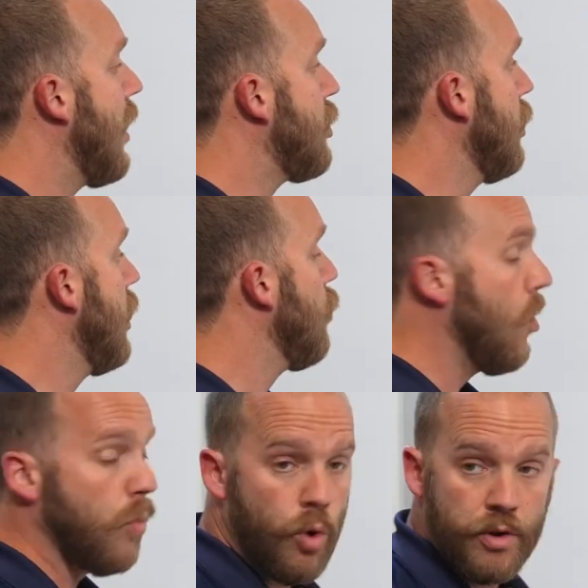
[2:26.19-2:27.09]
actually
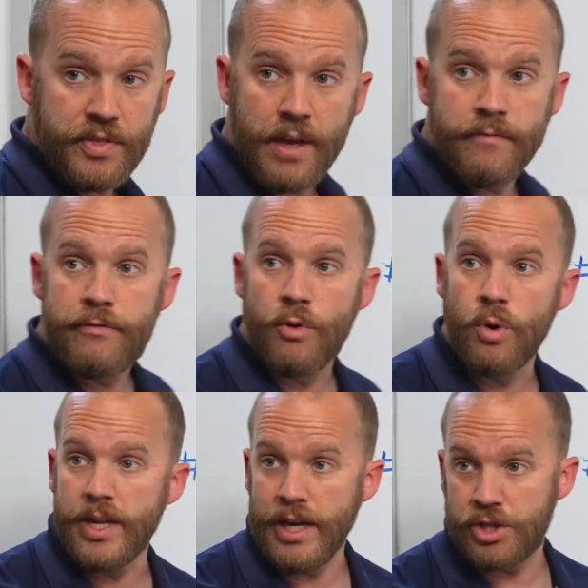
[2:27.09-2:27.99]
reward them
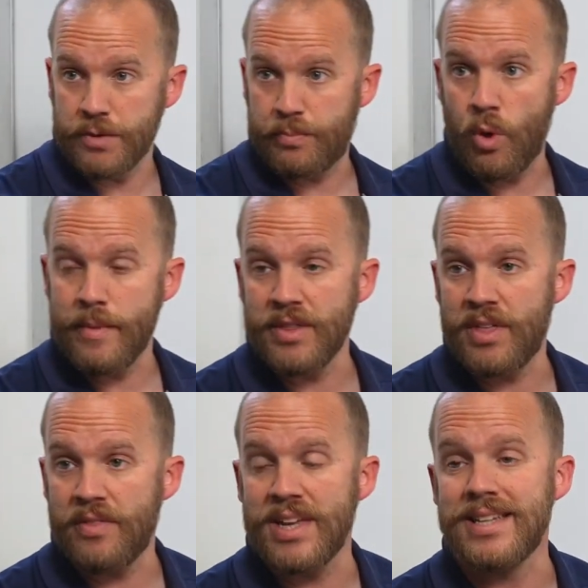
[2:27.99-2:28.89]
for each appointment
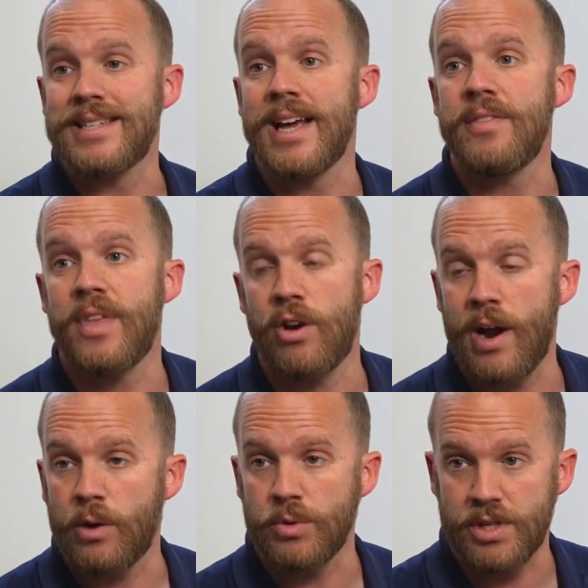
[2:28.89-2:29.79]
that they set that our
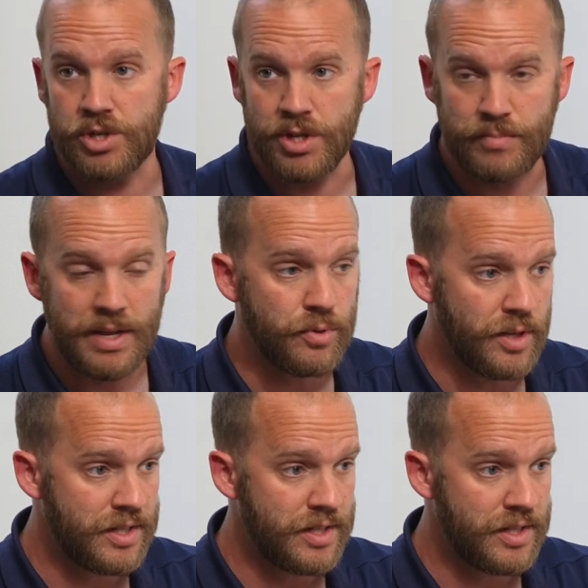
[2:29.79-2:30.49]
acquisition people